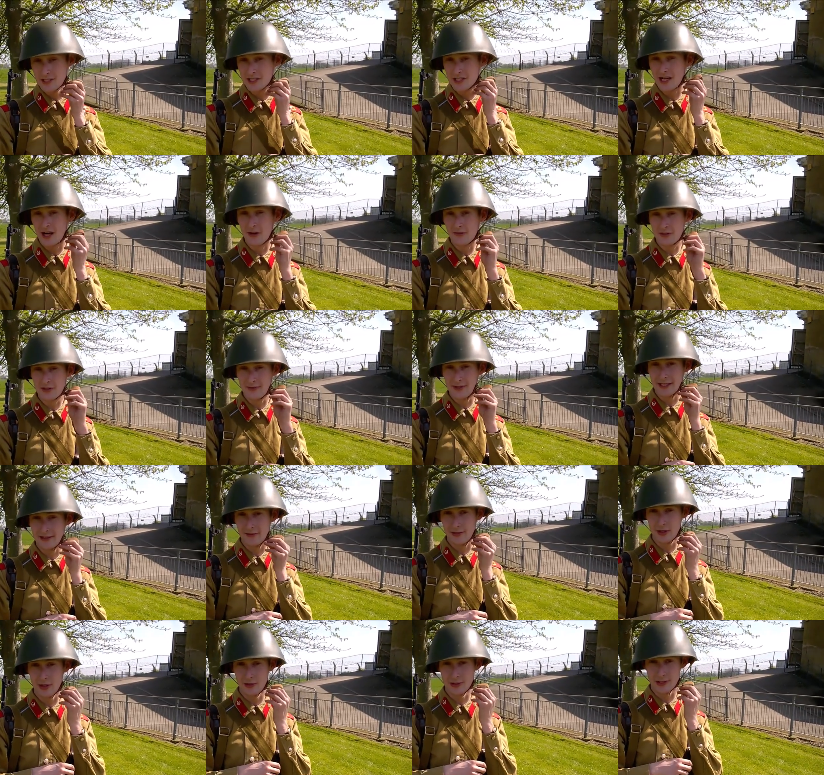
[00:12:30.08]
itself is made of
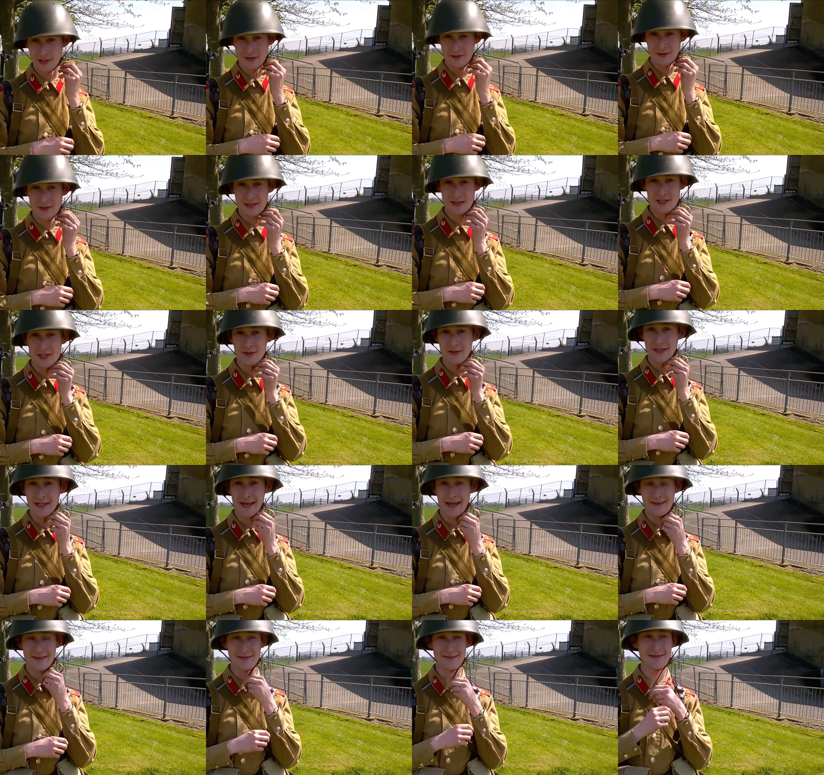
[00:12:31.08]
cotton, so
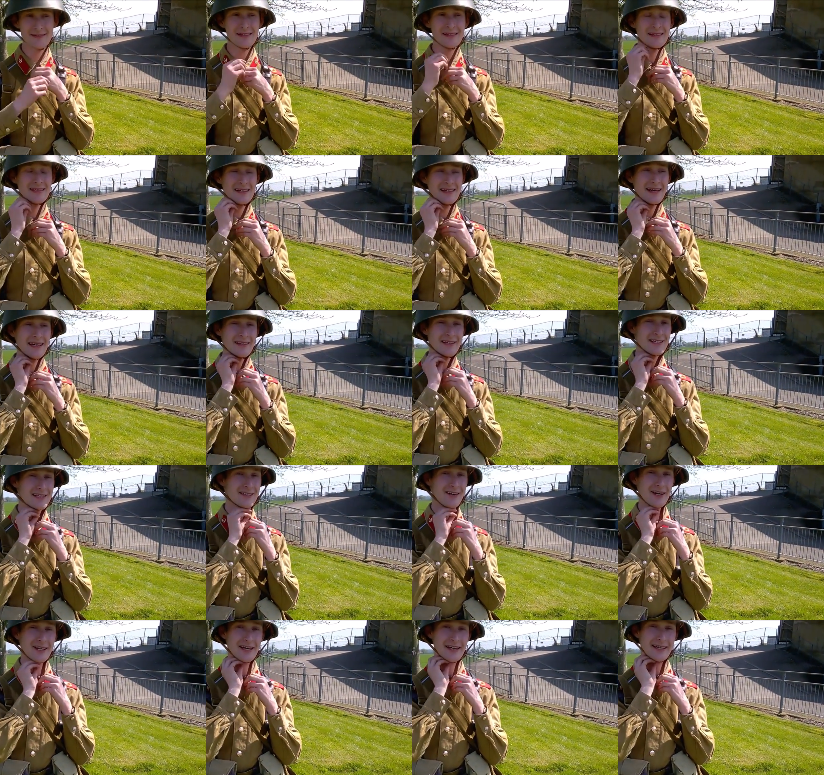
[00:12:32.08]
again, in this
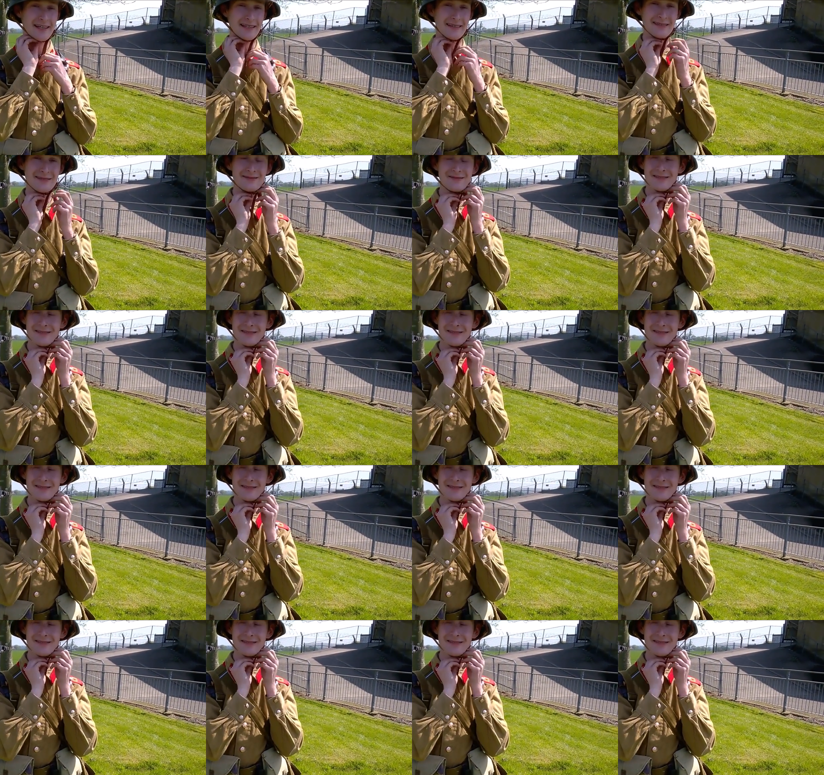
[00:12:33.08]
kind of heat,